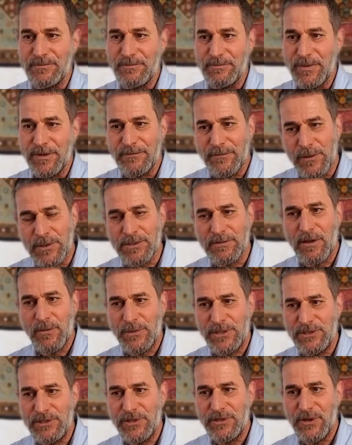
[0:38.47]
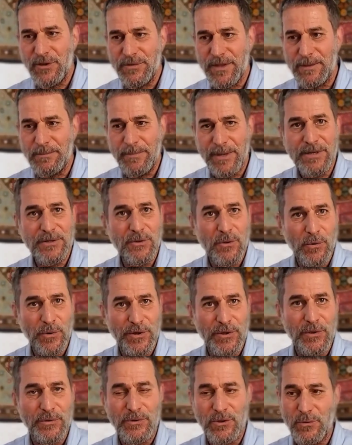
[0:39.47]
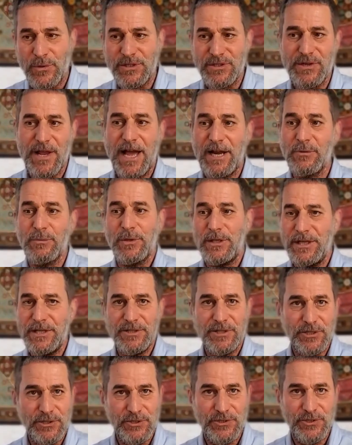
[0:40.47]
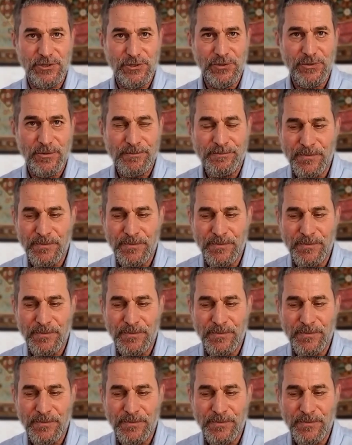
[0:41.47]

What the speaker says: But first of all, we should know that Ben Gurion, who was not a religious Jew,